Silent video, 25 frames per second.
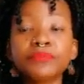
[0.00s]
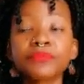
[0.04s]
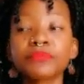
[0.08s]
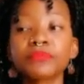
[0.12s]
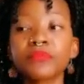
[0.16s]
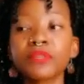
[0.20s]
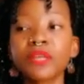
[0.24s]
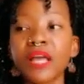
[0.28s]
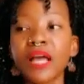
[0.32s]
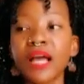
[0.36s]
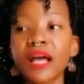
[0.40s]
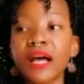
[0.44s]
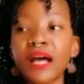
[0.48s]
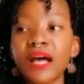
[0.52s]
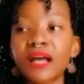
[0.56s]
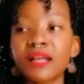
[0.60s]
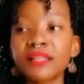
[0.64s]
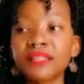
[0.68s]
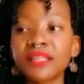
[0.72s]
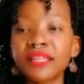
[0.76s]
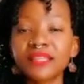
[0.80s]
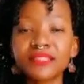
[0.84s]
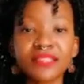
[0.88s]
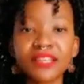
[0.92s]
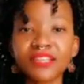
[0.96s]
Uh,
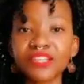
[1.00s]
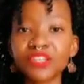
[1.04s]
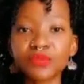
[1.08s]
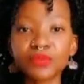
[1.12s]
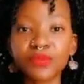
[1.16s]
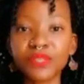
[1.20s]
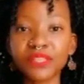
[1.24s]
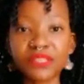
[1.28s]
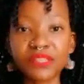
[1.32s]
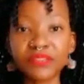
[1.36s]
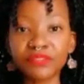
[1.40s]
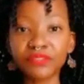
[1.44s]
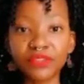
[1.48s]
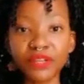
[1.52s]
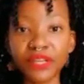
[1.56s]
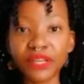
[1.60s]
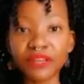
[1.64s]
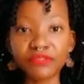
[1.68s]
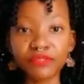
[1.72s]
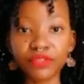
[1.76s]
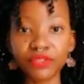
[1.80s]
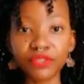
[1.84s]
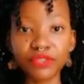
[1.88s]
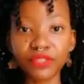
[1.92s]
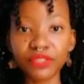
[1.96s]
the intention was never
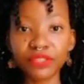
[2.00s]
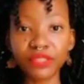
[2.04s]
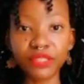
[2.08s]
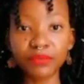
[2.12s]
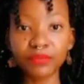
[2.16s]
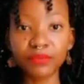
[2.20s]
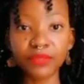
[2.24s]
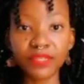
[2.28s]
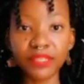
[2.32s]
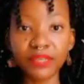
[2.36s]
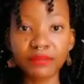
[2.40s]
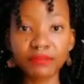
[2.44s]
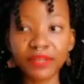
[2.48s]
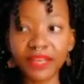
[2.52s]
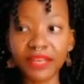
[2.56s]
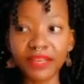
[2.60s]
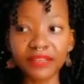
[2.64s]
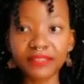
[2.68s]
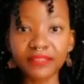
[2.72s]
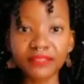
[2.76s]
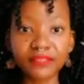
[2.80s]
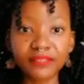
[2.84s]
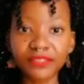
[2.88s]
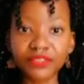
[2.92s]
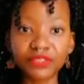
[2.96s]
ever to sleep with them, like
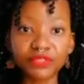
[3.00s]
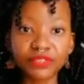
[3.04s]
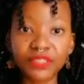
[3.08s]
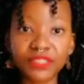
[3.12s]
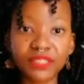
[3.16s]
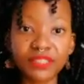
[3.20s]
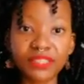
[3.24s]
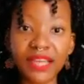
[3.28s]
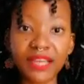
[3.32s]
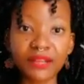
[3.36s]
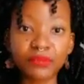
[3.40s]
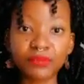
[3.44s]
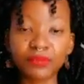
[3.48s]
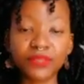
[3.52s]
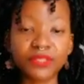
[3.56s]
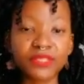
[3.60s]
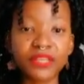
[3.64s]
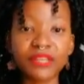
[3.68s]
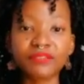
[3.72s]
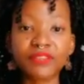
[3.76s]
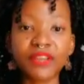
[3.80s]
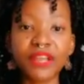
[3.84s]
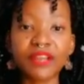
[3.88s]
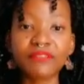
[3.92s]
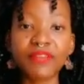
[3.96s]
literally that would
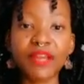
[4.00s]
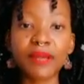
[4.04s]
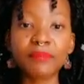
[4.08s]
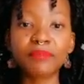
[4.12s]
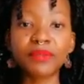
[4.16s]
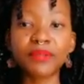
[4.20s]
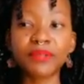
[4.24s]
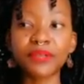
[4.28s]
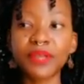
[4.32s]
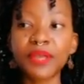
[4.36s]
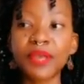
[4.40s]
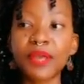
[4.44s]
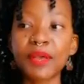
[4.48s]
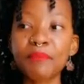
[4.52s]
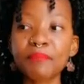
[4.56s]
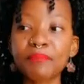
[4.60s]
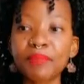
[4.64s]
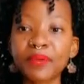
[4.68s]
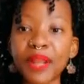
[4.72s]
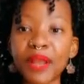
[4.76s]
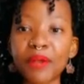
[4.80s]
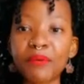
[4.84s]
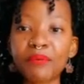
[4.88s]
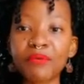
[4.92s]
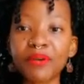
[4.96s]
never have happened, but
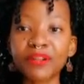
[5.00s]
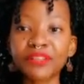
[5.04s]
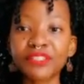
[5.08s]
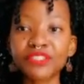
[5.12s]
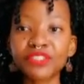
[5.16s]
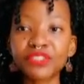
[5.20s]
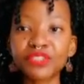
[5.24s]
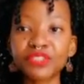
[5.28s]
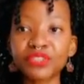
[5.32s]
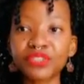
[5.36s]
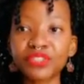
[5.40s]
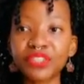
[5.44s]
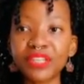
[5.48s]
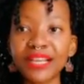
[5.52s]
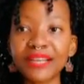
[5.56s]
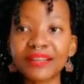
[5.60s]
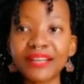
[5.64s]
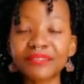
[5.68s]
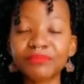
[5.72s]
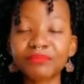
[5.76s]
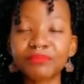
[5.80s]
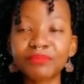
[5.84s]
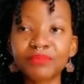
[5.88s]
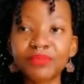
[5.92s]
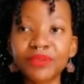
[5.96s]
I wanted to like
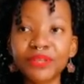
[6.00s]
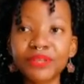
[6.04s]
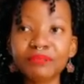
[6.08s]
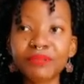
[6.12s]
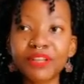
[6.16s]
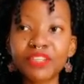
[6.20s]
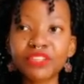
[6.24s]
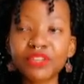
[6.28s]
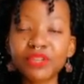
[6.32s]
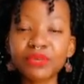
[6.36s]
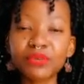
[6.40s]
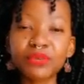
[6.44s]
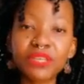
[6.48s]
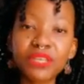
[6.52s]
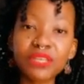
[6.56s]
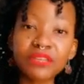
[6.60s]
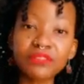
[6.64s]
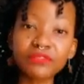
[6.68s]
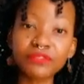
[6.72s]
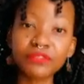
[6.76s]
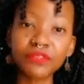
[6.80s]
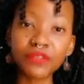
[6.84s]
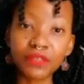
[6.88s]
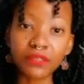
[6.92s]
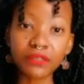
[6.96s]
pretty much low-key
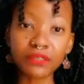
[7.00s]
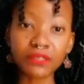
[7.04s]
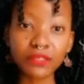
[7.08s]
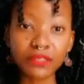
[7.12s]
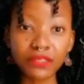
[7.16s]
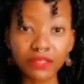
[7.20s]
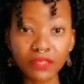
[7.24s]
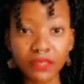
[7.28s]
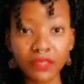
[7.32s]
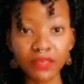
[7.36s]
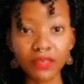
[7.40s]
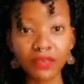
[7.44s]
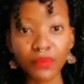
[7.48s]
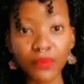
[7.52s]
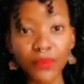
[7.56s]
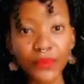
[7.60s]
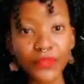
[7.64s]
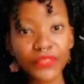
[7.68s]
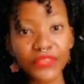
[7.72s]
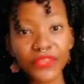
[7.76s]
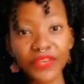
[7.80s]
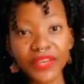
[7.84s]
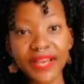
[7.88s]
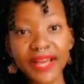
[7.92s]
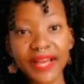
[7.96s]
flirt with
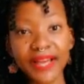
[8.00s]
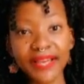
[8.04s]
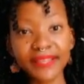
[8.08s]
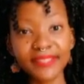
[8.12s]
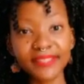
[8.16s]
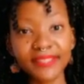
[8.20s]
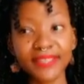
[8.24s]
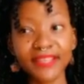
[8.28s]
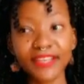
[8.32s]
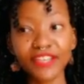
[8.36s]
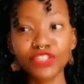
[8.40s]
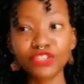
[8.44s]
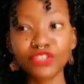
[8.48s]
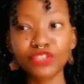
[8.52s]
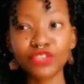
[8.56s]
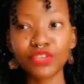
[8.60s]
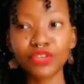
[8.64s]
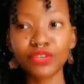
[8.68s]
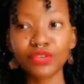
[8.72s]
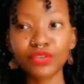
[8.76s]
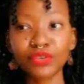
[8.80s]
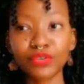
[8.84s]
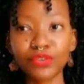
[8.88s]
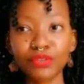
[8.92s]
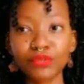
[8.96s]
the guys
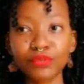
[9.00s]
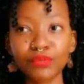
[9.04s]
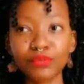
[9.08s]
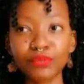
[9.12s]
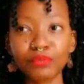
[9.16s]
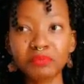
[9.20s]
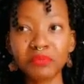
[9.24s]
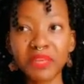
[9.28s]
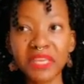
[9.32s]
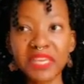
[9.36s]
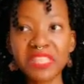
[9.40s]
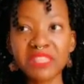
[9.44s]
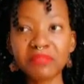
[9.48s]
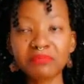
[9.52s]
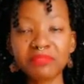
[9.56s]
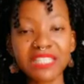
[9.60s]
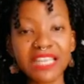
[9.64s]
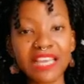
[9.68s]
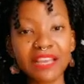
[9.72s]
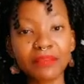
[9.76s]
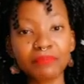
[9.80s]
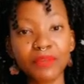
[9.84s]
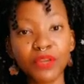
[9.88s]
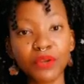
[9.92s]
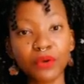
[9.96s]
to make them
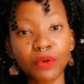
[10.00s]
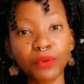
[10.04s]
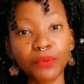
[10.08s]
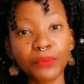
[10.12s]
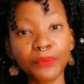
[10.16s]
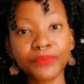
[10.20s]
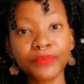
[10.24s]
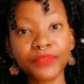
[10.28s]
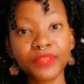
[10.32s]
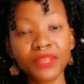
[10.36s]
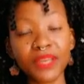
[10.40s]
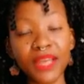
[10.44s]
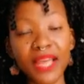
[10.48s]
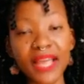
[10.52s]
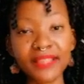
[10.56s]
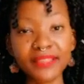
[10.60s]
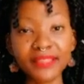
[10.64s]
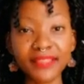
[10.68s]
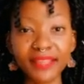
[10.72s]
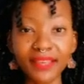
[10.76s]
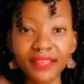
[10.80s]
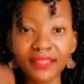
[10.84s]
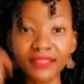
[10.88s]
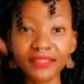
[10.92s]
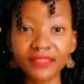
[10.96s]
take me home, and
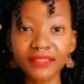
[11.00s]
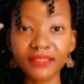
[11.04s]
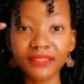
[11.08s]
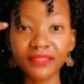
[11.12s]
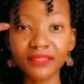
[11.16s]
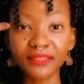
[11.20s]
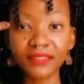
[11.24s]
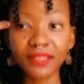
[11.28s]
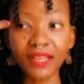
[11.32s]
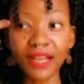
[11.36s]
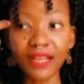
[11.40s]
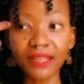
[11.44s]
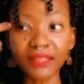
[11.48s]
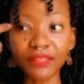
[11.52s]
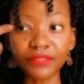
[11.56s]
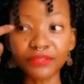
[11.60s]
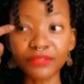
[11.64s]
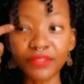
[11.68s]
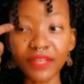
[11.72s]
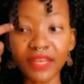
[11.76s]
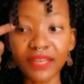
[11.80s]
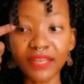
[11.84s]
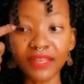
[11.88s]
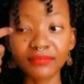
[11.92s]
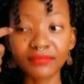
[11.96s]
then kind of
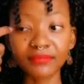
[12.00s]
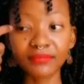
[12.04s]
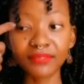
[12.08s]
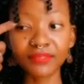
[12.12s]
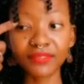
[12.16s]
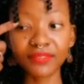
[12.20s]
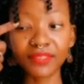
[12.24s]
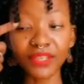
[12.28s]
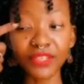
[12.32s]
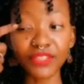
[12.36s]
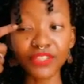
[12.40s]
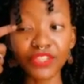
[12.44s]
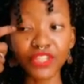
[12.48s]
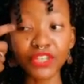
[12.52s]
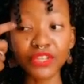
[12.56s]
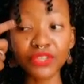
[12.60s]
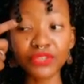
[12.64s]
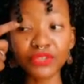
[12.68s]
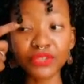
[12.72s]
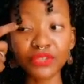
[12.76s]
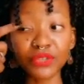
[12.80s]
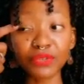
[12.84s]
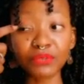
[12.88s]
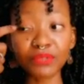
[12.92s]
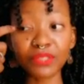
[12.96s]
like continue
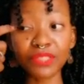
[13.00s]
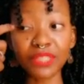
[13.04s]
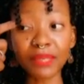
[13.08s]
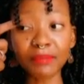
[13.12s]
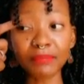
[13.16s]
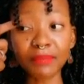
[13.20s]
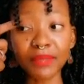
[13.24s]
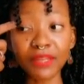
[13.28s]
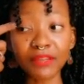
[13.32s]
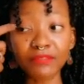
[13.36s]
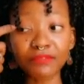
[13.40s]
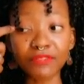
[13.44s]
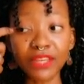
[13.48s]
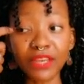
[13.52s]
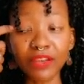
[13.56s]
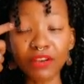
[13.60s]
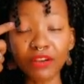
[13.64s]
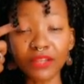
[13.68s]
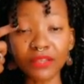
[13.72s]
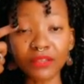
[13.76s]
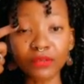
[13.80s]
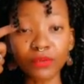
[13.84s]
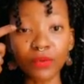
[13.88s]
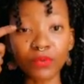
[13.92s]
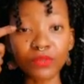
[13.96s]
to use them. And if they
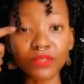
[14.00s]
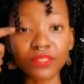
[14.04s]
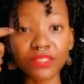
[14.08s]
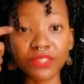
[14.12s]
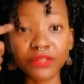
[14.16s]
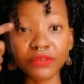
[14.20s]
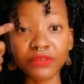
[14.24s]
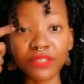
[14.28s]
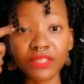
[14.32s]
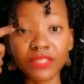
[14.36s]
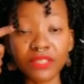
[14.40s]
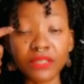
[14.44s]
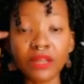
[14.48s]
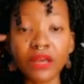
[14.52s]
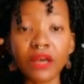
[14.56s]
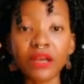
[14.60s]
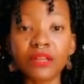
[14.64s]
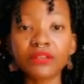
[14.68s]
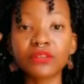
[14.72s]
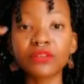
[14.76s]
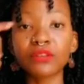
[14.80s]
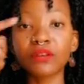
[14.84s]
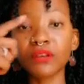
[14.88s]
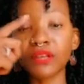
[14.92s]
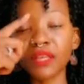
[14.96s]
got all serious and hard
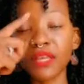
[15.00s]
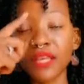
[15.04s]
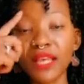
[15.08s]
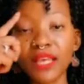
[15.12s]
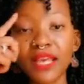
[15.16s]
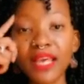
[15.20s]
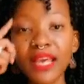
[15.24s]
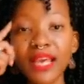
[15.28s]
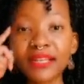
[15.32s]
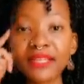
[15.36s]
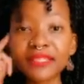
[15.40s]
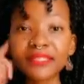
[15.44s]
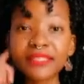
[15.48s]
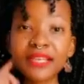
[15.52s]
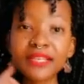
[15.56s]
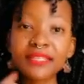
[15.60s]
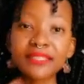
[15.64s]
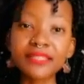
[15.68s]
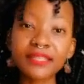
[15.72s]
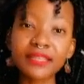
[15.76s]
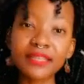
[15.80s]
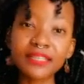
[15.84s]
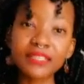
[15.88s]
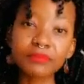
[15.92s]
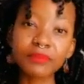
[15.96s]
knock and intense
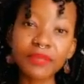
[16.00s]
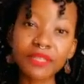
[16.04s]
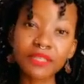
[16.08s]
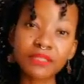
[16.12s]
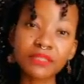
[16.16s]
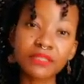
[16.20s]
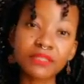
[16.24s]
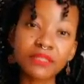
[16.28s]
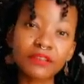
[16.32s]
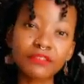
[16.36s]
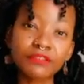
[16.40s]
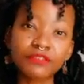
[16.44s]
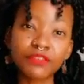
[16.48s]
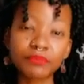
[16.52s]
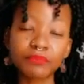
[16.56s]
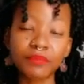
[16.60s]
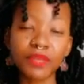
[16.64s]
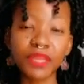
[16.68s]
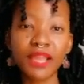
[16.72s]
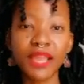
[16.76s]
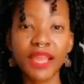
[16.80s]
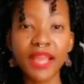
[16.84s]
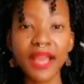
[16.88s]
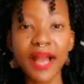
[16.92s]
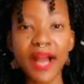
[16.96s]
and expected stuff from me,
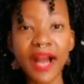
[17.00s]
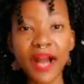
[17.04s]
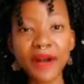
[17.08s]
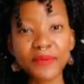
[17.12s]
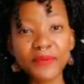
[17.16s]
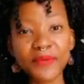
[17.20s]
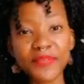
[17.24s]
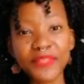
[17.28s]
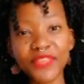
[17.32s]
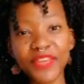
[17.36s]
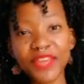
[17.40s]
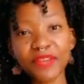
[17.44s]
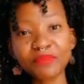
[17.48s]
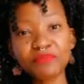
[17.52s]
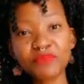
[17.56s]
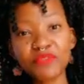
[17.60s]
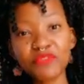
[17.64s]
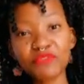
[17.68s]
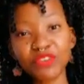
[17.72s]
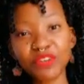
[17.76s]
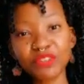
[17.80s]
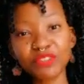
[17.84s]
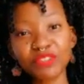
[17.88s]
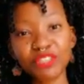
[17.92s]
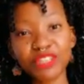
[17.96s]
I would then move
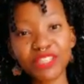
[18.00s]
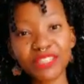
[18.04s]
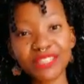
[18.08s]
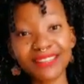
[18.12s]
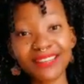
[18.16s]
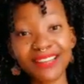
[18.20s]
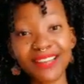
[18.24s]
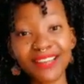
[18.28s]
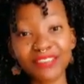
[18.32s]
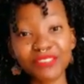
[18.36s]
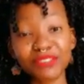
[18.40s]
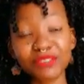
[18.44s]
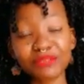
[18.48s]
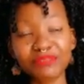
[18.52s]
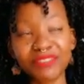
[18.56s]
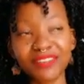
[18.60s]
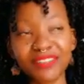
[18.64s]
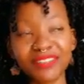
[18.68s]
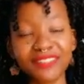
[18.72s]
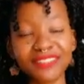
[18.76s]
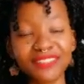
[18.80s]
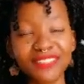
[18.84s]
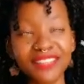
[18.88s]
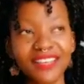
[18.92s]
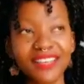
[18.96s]
on to the next one.